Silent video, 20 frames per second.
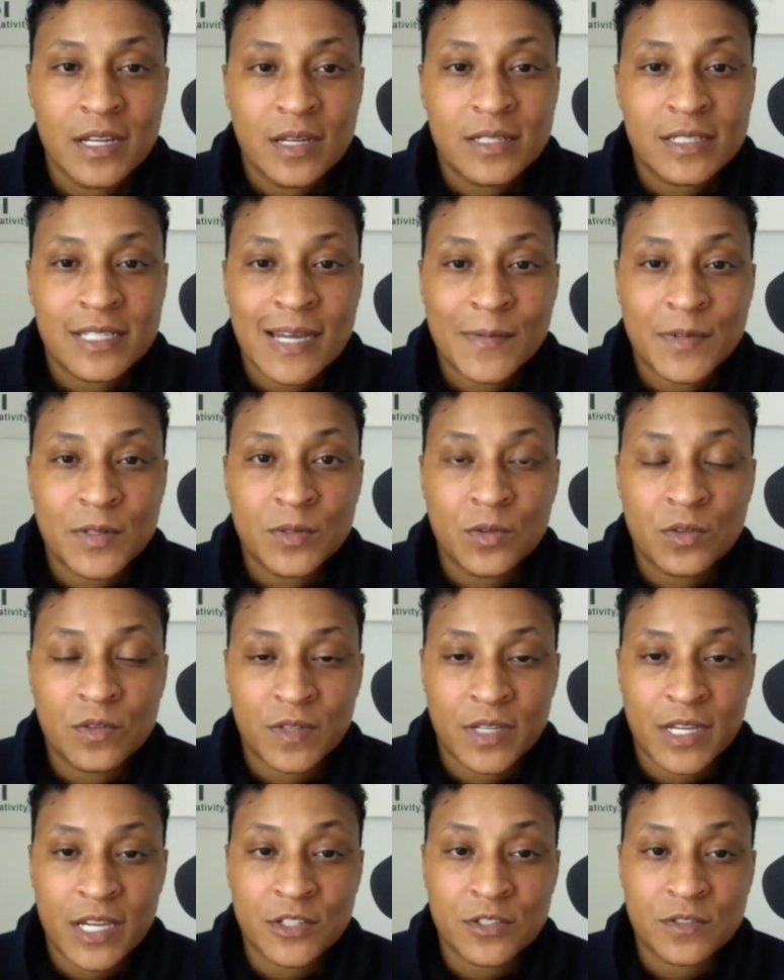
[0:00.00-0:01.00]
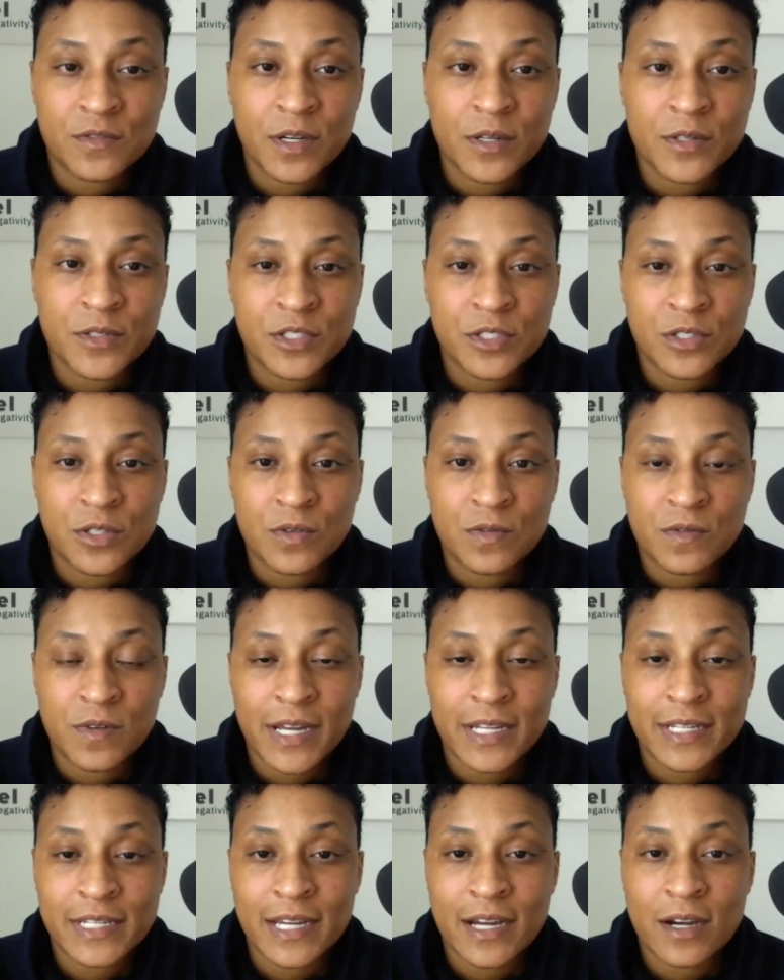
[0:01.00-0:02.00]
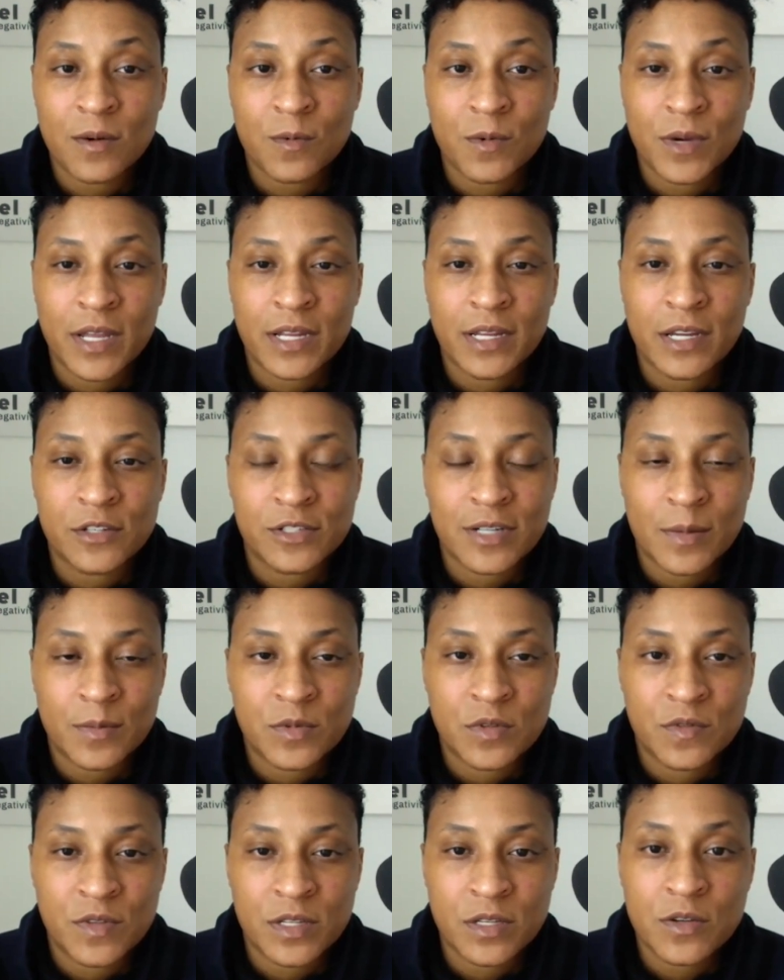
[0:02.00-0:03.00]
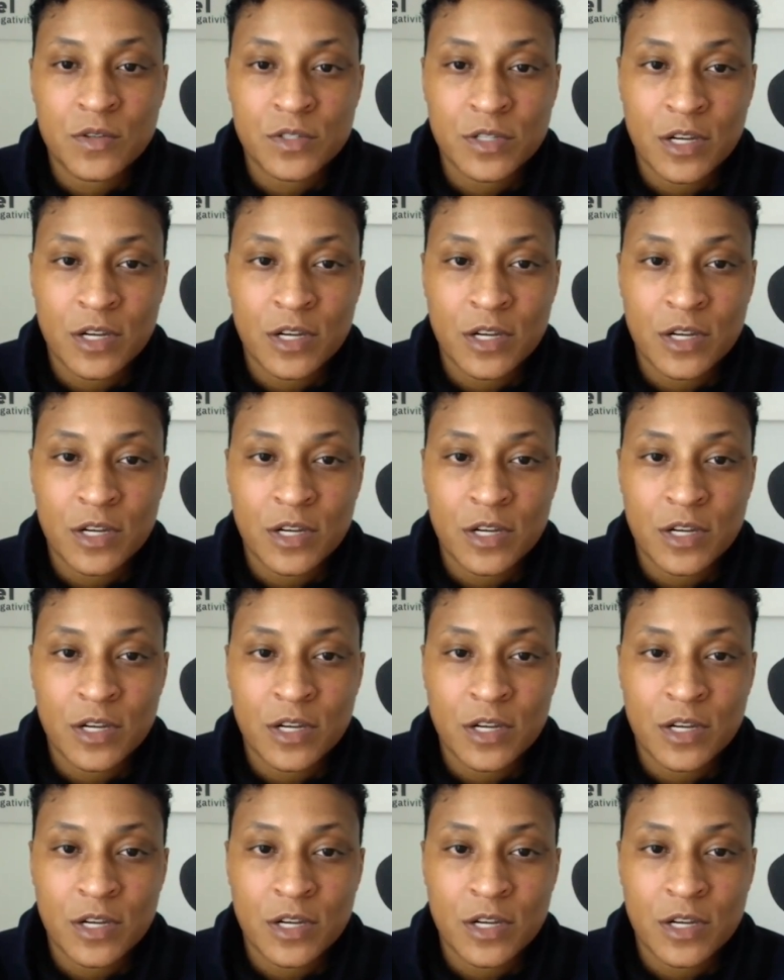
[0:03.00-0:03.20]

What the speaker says: Tap the notification bell so you find out when I drop new videos.